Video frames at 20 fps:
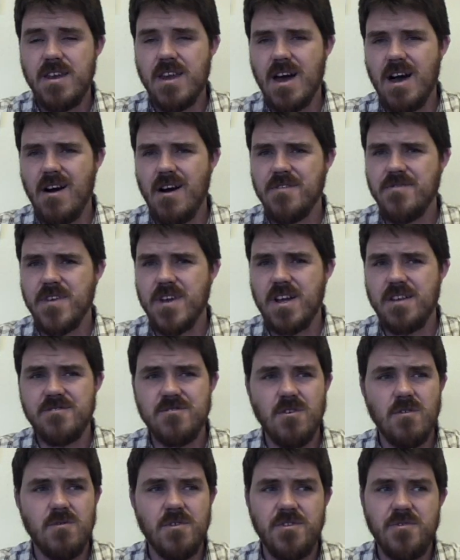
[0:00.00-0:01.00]
Now I think it's
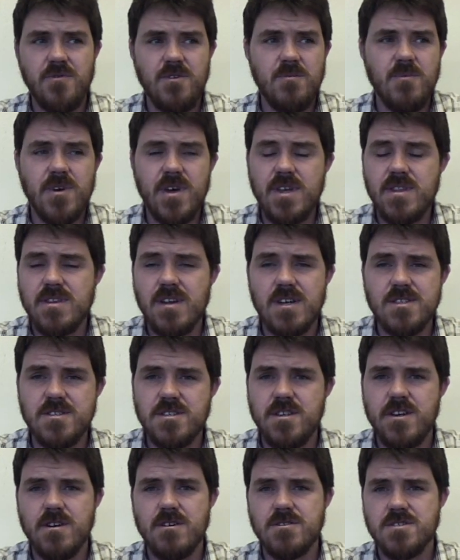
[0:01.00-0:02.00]
over 3 million tons a
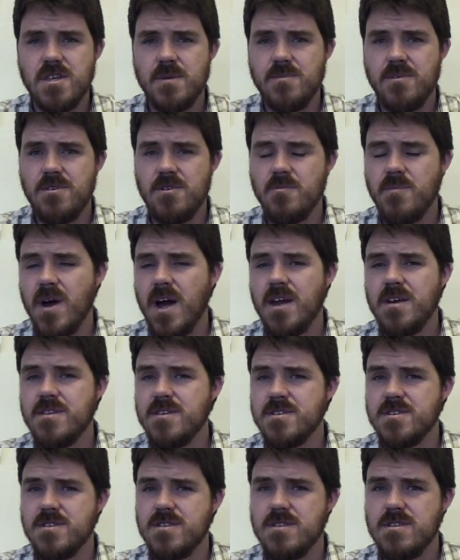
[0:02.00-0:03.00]
year or something. They're
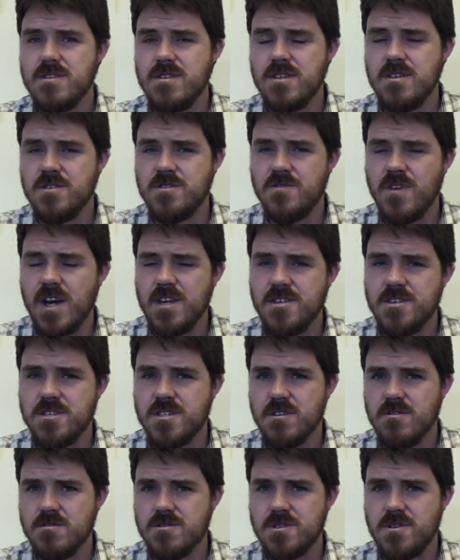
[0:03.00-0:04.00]
buying these dried
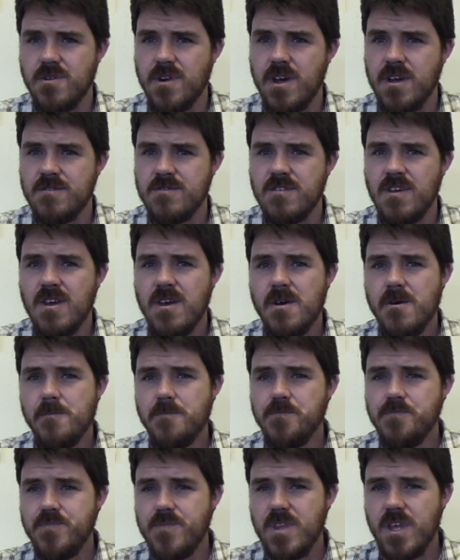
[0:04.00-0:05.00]
distillers grains,
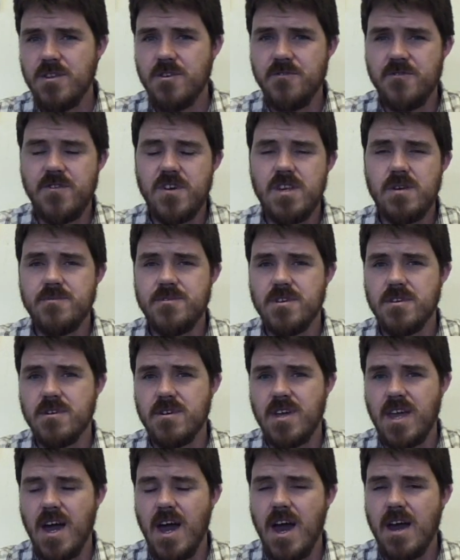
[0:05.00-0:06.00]
and they're feeding them to their
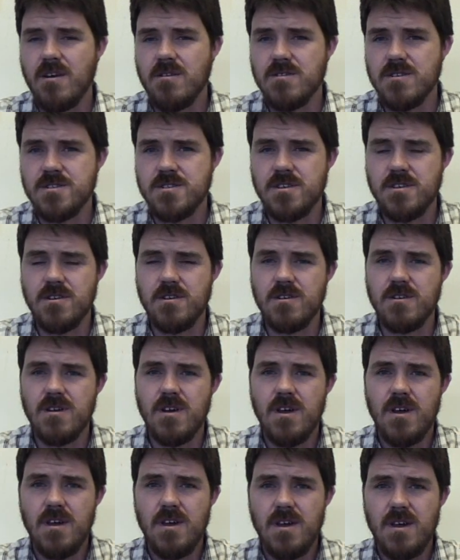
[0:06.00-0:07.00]
cattle and to their,
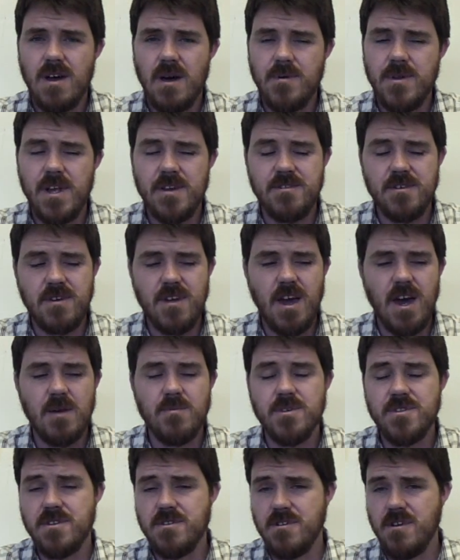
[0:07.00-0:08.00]
not their cattle,
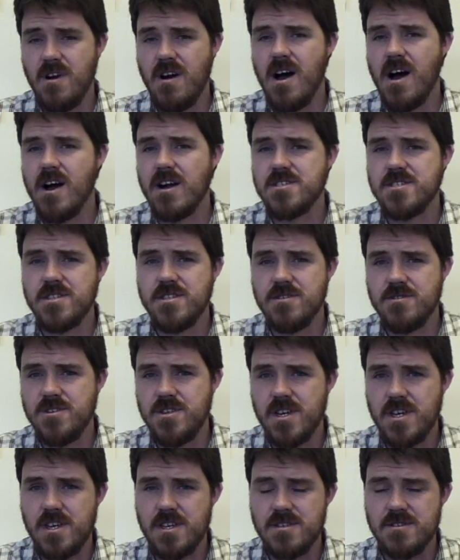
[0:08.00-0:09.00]
but to their hogs and their
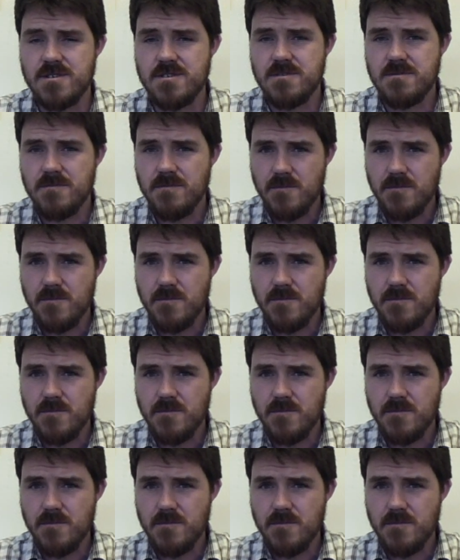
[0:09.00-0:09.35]
chickens.